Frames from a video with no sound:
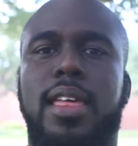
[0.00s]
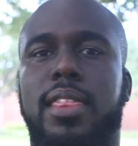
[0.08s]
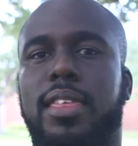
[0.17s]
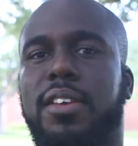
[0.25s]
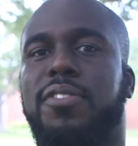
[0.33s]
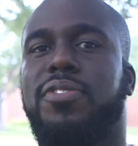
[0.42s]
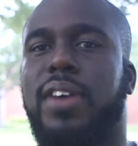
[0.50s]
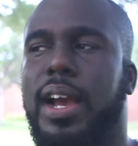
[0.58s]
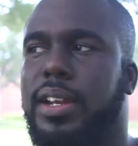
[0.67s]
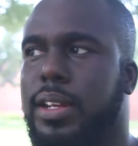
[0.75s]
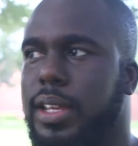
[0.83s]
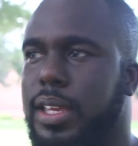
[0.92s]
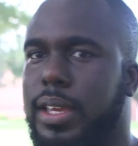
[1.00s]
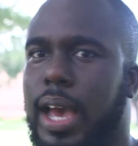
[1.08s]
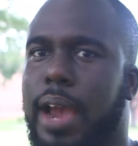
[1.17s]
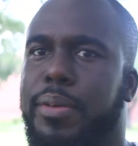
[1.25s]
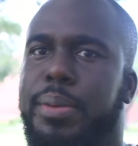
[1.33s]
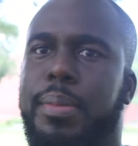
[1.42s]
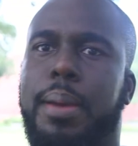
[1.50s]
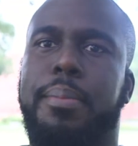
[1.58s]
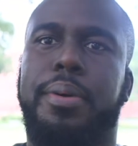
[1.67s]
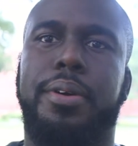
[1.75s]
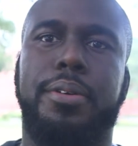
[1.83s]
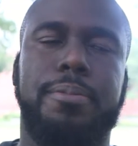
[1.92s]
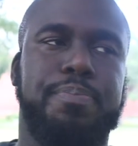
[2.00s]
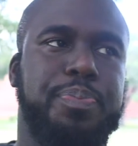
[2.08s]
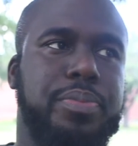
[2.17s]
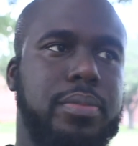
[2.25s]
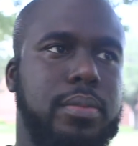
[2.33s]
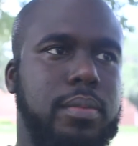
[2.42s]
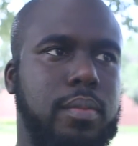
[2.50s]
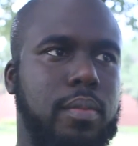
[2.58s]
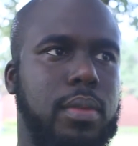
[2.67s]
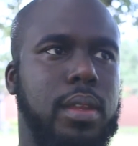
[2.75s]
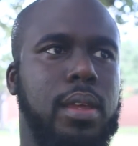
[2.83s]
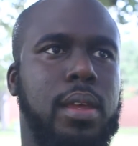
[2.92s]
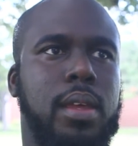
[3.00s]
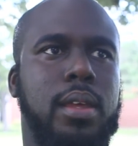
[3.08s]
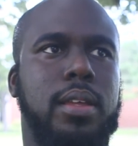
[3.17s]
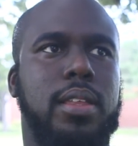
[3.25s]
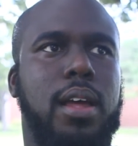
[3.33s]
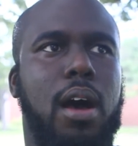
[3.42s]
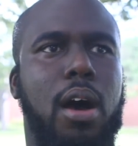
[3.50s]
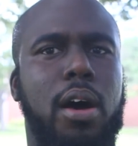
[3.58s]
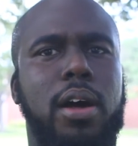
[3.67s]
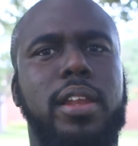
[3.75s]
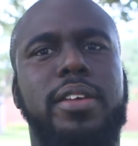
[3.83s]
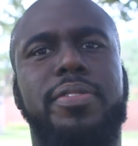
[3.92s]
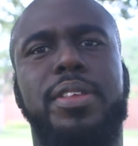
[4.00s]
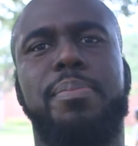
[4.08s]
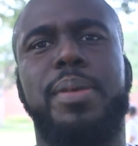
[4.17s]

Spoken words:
Then finally, I remember all of the